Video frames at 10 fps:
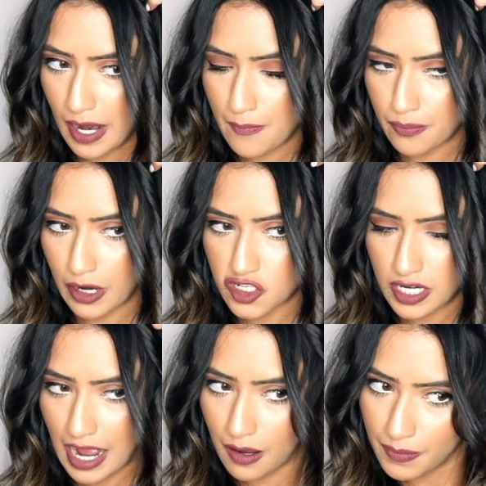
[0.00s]
I brush it
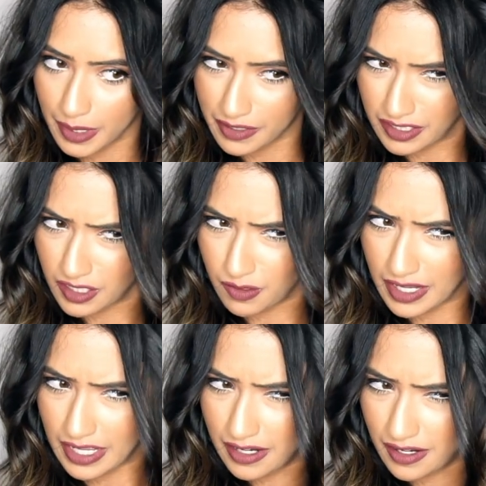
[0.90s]
out, but I'm gonna go
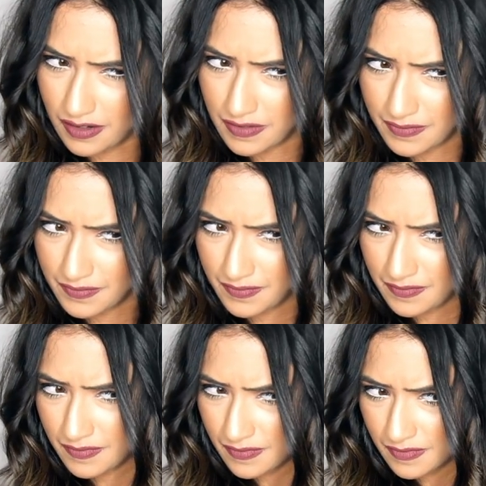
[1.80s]
in
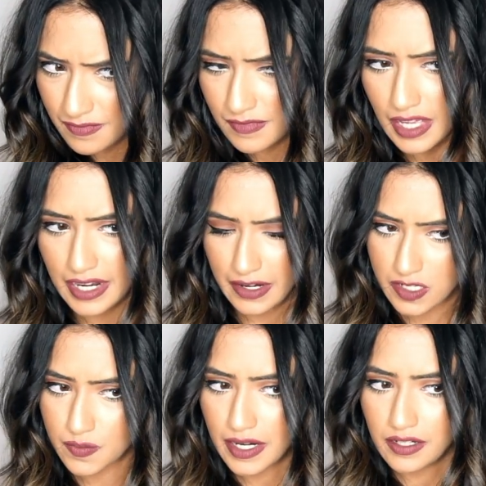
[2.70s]
and
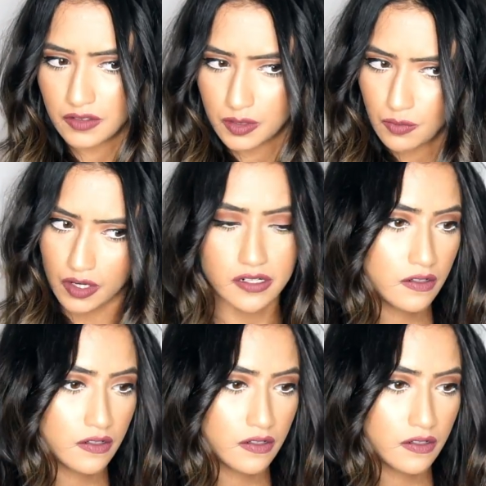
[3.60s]
hairspray it a little more.